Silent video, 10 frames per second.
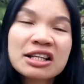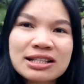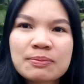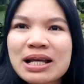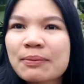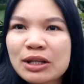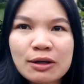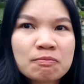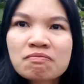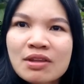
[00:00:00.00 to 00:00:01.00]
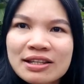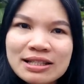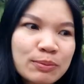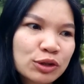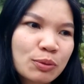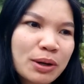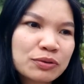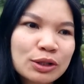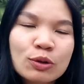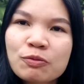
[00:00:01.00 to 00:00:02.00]
Sometimes some of the
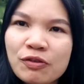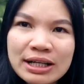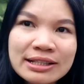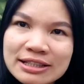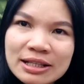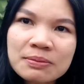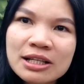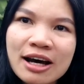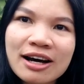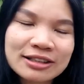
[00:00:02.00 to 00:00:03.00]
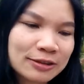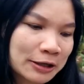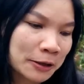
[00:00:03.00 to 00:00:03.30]
bulbs, they look very similar,